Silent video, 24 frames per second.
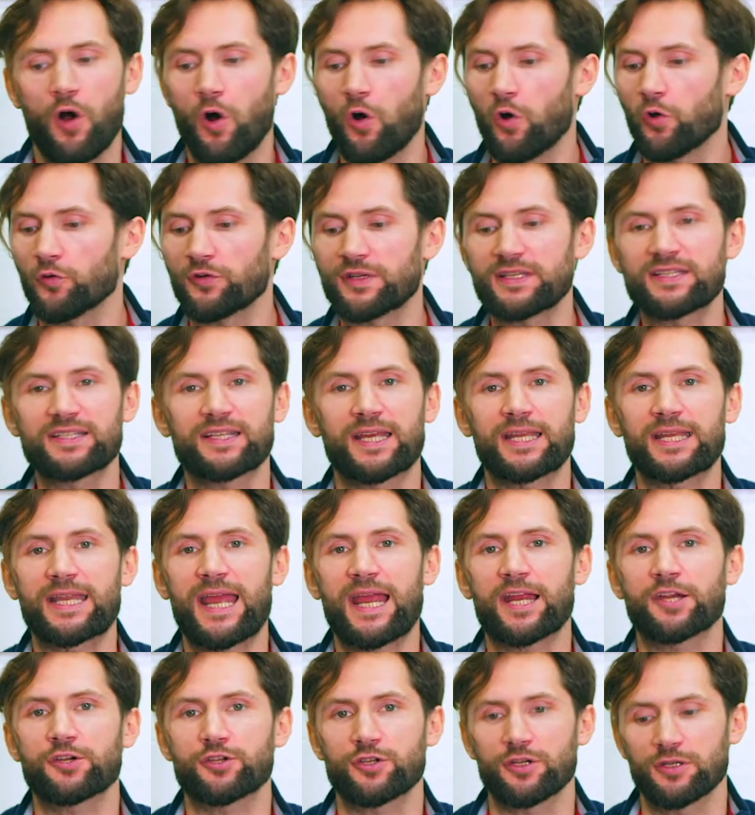all these
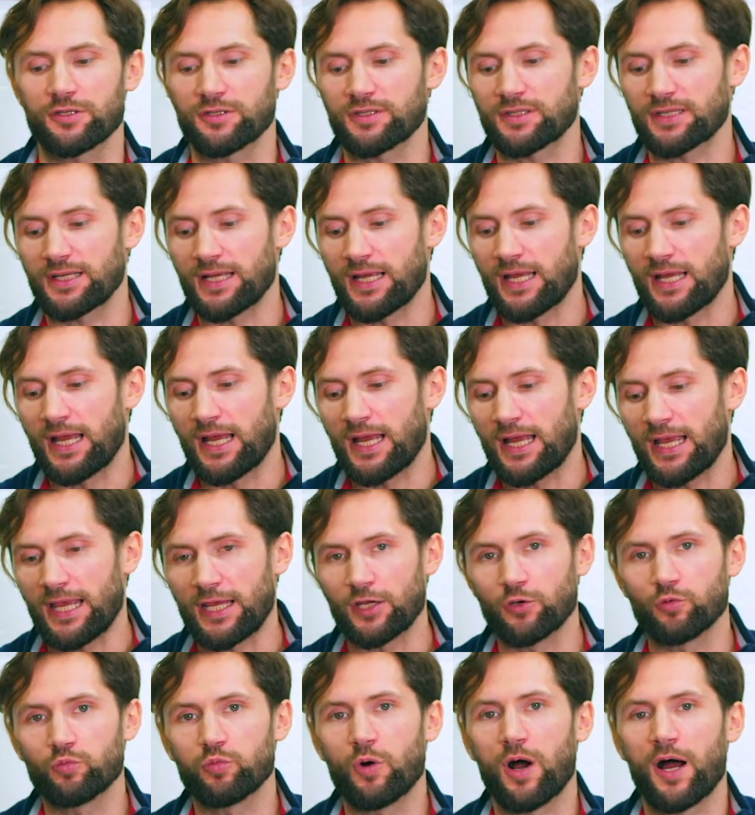connections
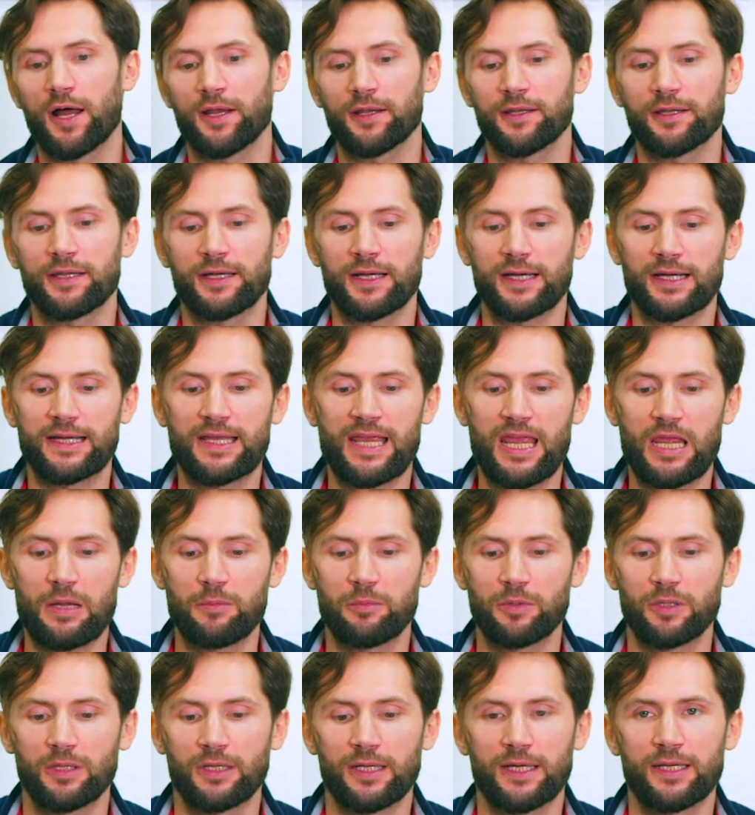in one
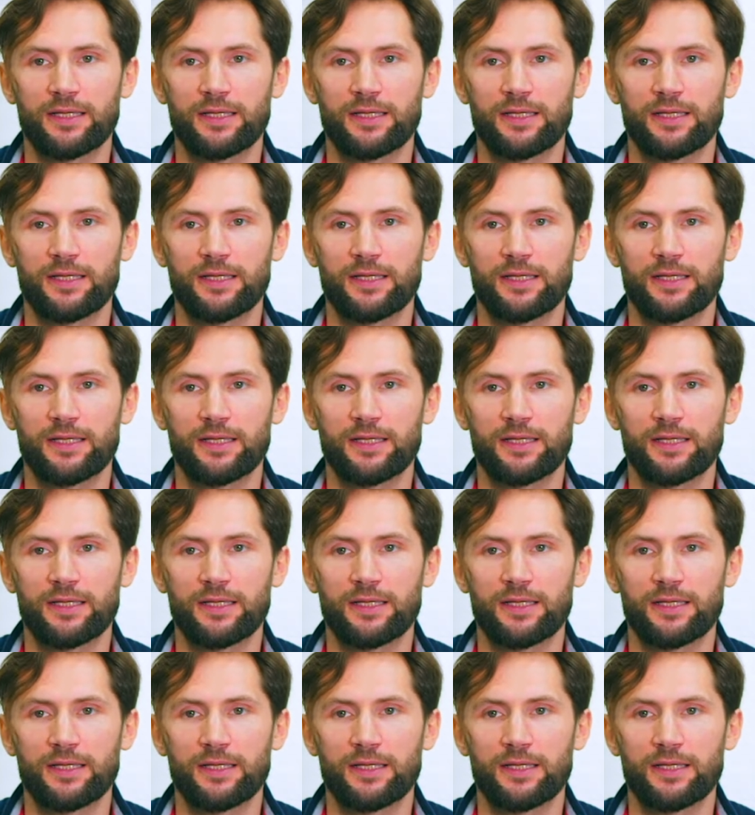cable.